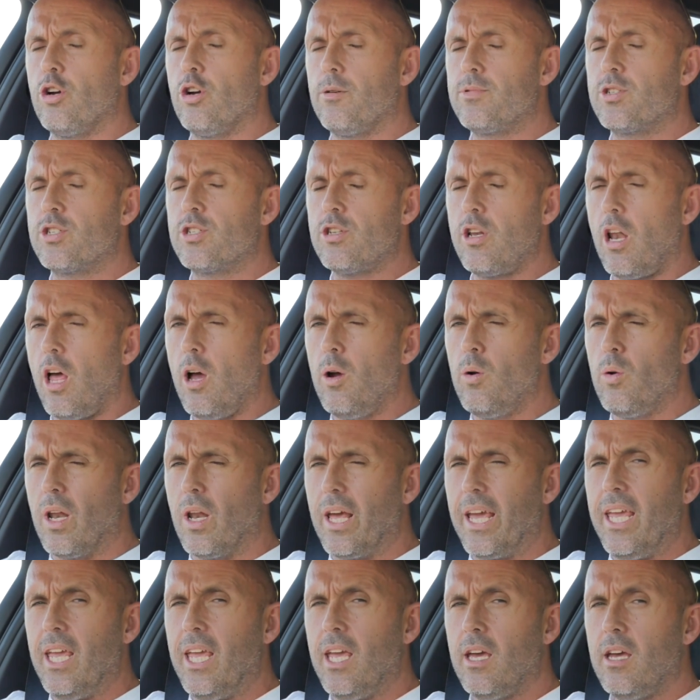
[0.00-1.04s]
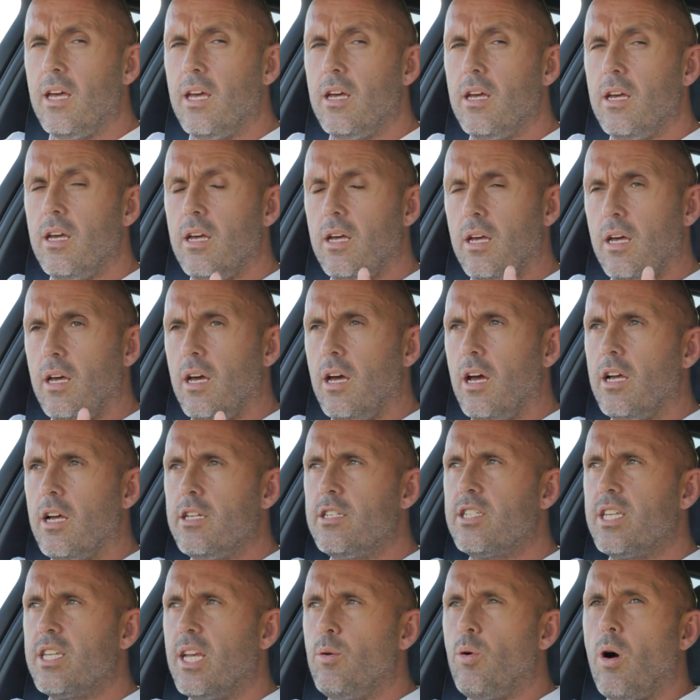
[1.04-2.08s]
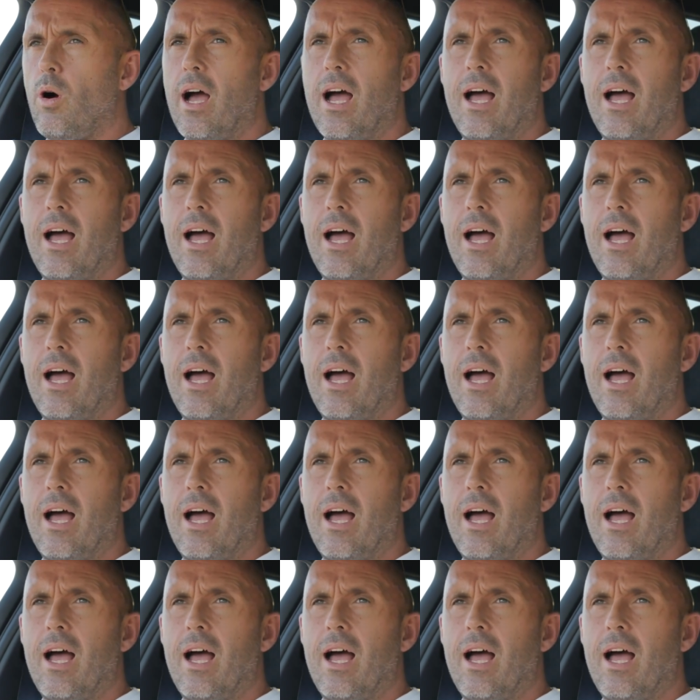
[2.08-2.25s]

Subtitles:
up slowly and see what